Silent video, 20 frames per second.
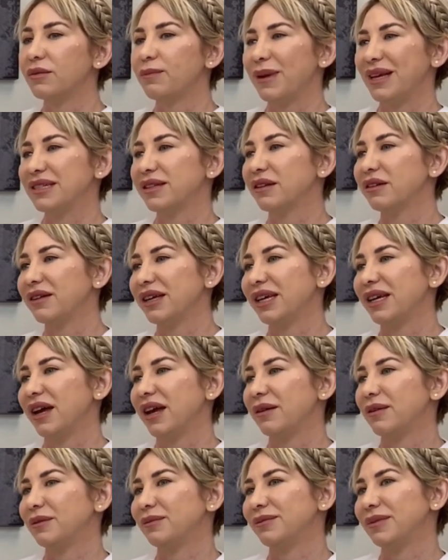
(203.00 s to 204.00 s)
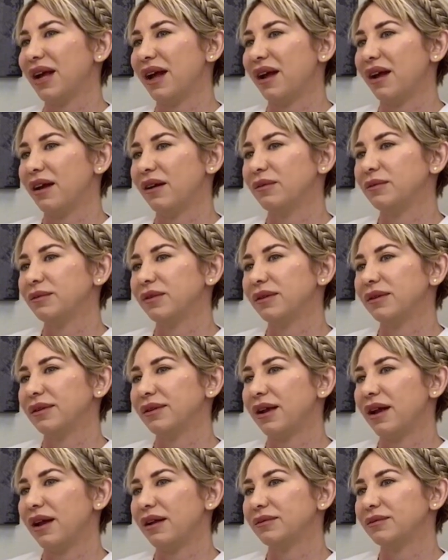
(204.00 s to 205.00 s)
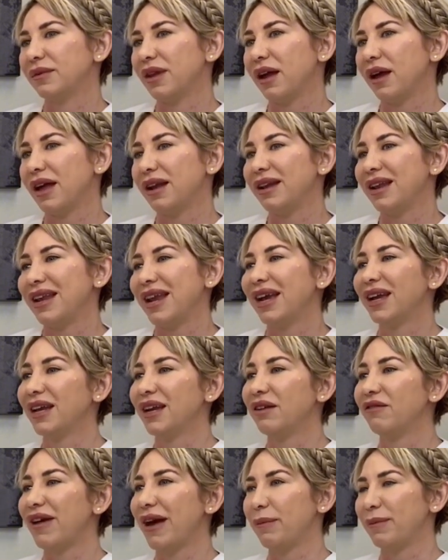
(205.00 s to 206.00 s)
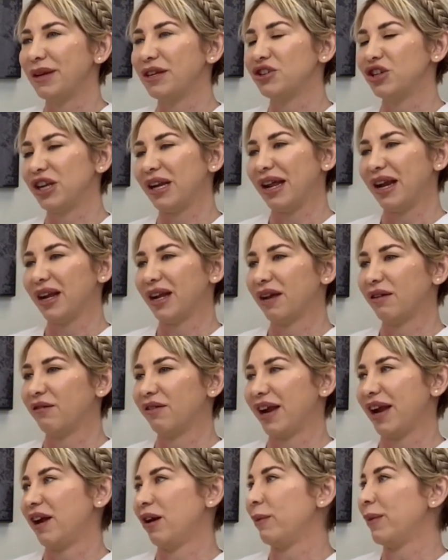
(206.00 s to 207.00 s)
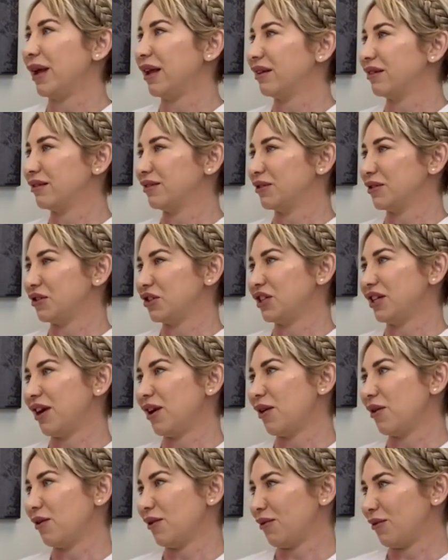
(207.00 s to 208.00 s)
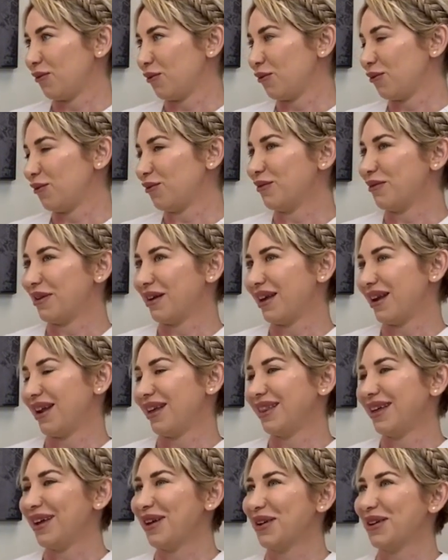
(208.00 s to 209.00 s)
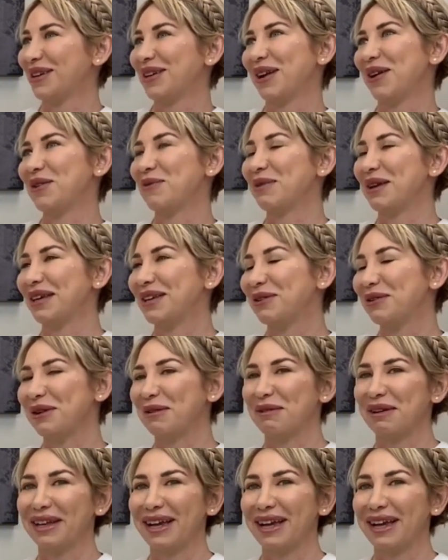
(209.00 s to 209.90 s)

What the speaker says: basically a negative epigenetic environment. So, and I think, you know, you can